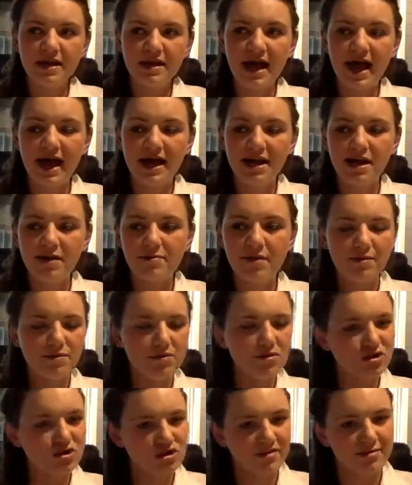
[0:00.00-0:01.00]
And I'm
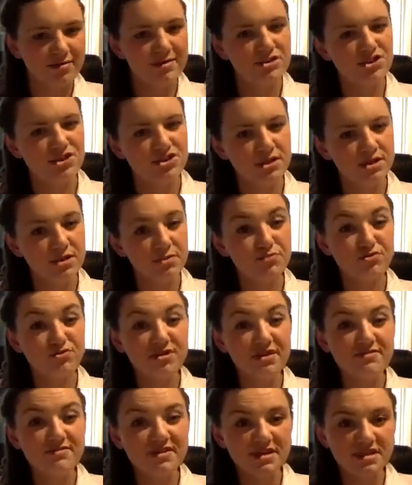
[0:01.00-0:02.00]
not sure if I mentioned in the
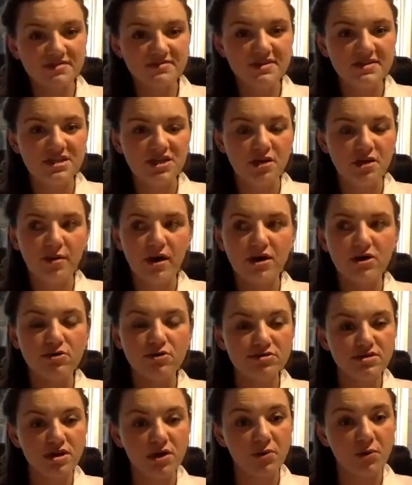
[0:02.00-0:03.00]
previous video, but I
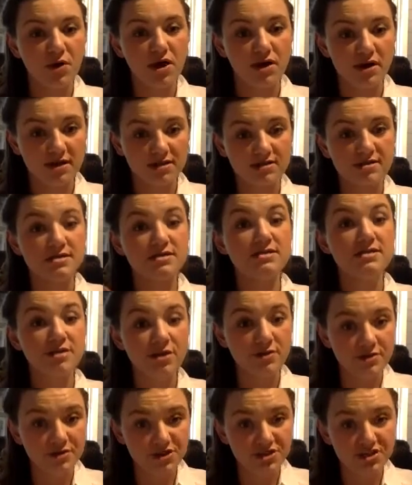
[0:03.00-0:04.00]
also work as an
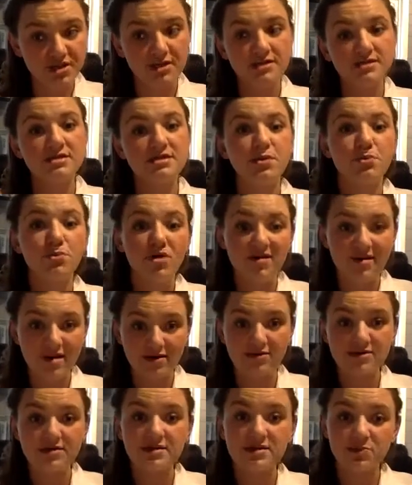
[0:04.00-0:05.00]
associate somewhere
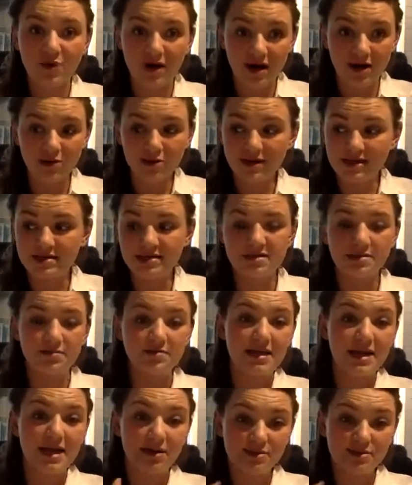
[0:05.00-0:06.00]
else as well, in
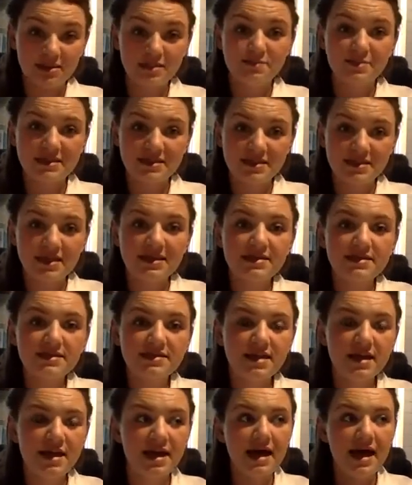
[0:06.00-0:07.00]
somebody else's business.
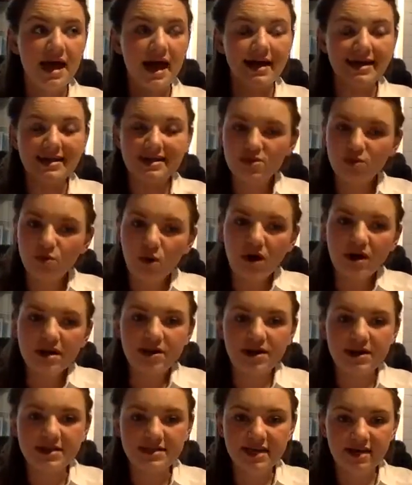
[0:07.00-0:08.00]
And it's quite
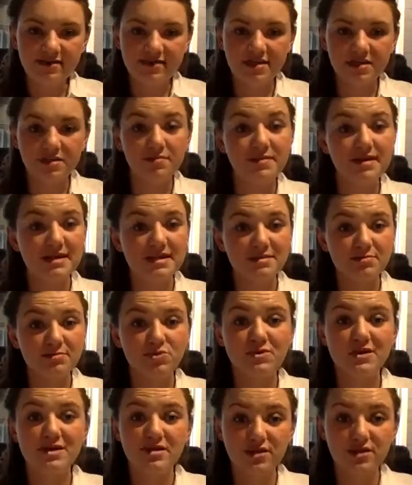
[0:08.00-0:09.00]
nice having the mix
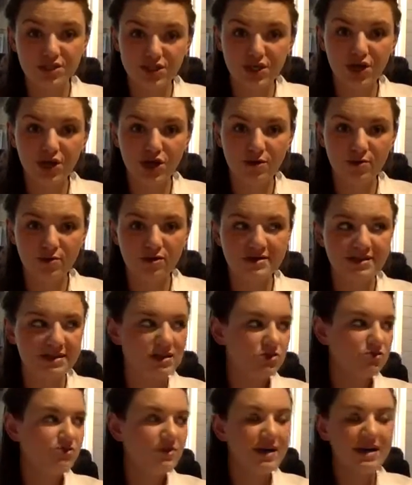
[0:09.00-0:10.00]
between the two, because it's
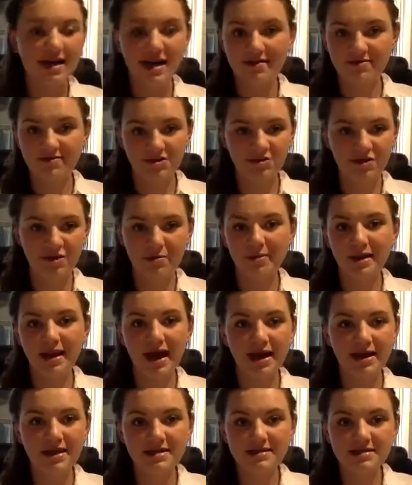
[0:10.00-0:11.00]
great having your own
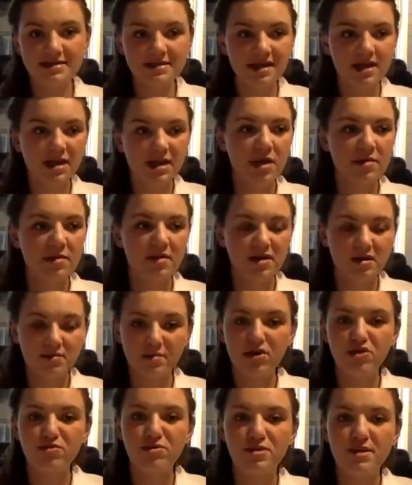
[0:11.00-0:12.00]
place, but at the
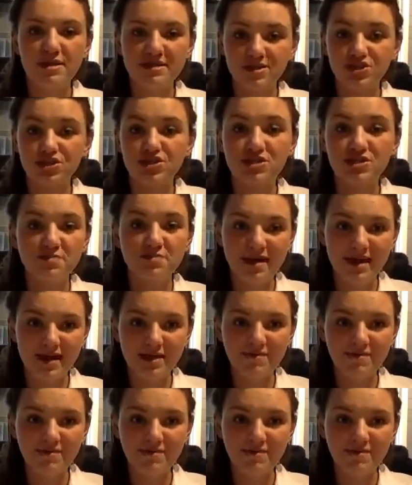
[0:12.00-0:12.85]
moment this is just me,